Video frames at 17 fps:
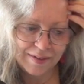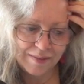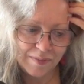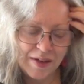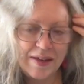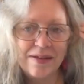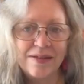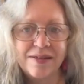
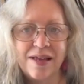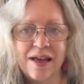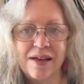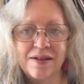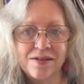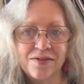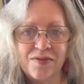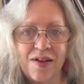Being
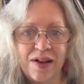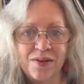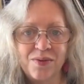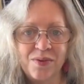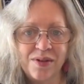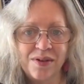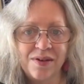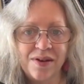
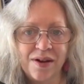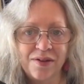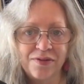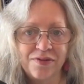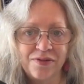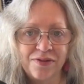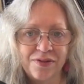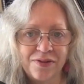satisfied with
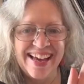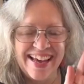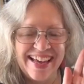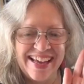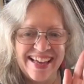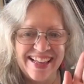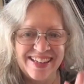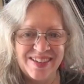enough.
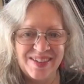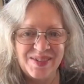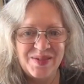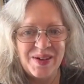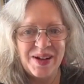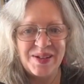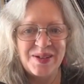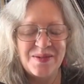Hello,
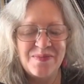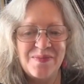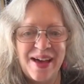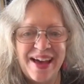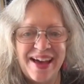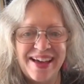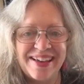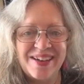welcome
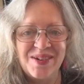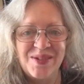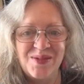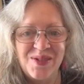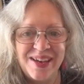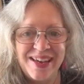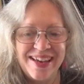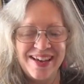back.
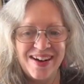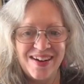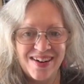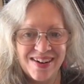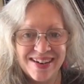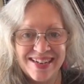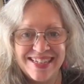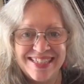We
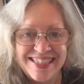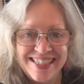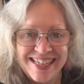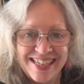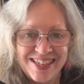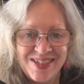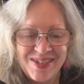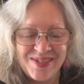are
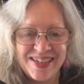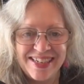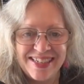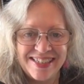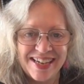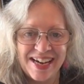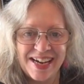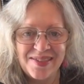
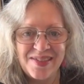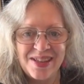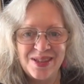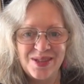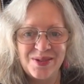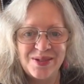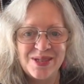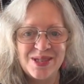continuing
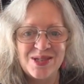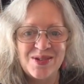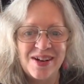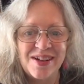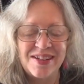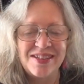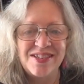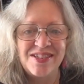diving through
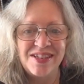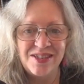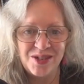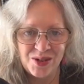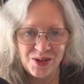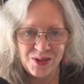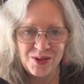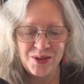astrology
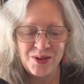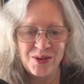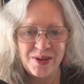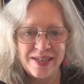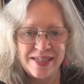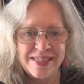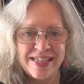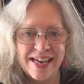two
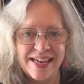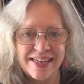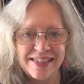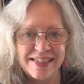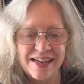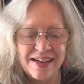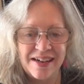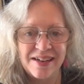degrees at a
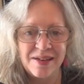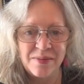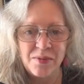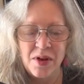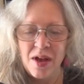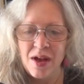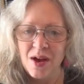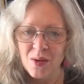
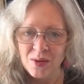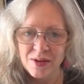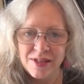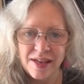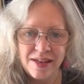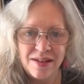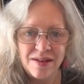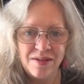time. We're
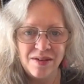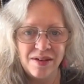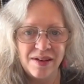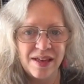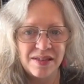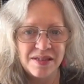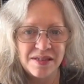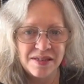taking a
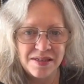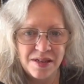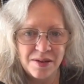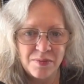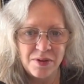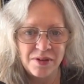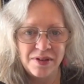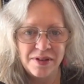look at
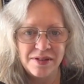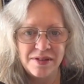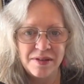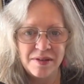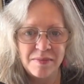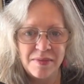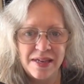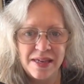
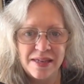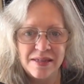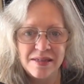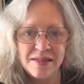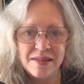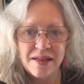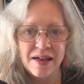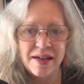symbolism,
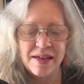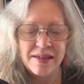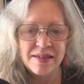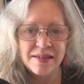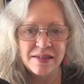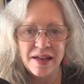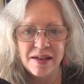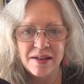insight,
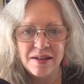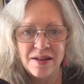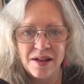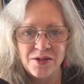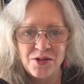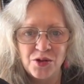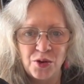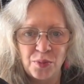
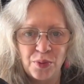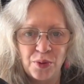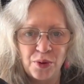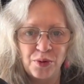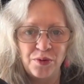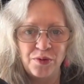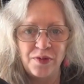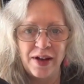psychological
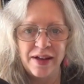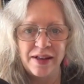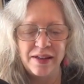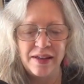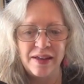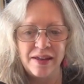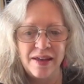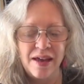
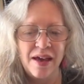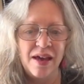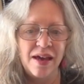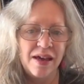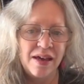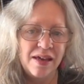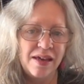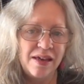profiling,
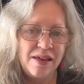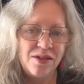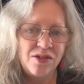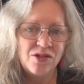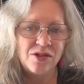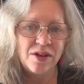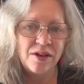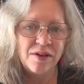
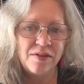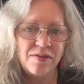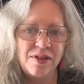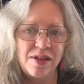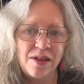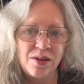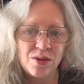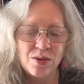each of
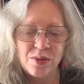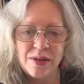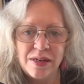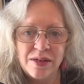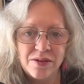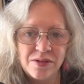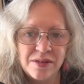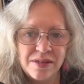the
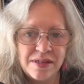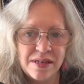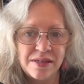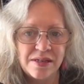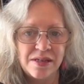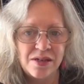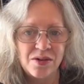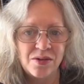
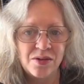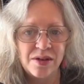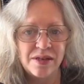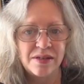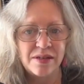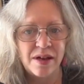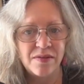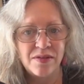360
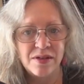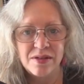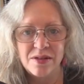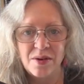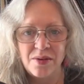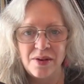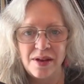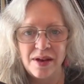degrees of the
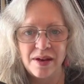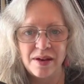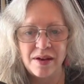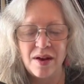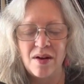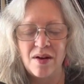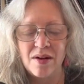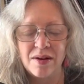
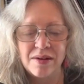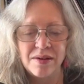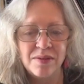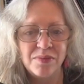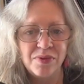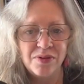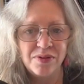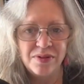zodiac are
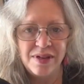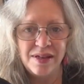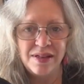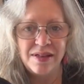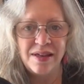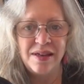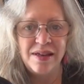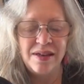
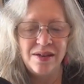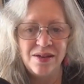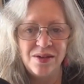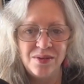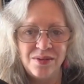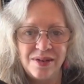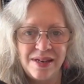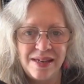completely
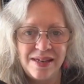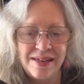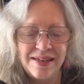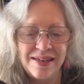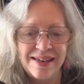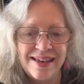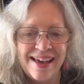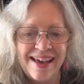
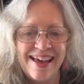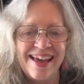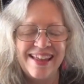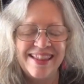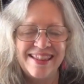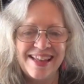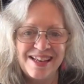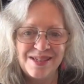unique.
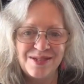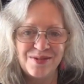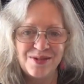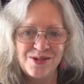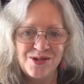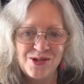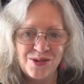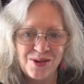Thanks
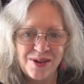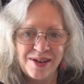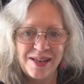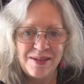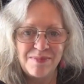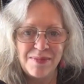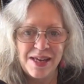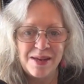for
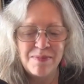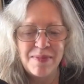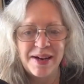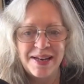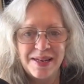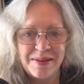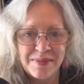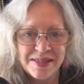joining me.
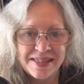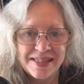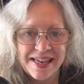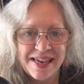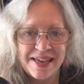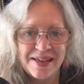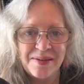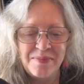My name is
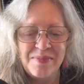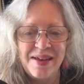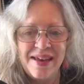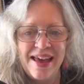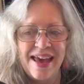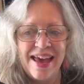Kim.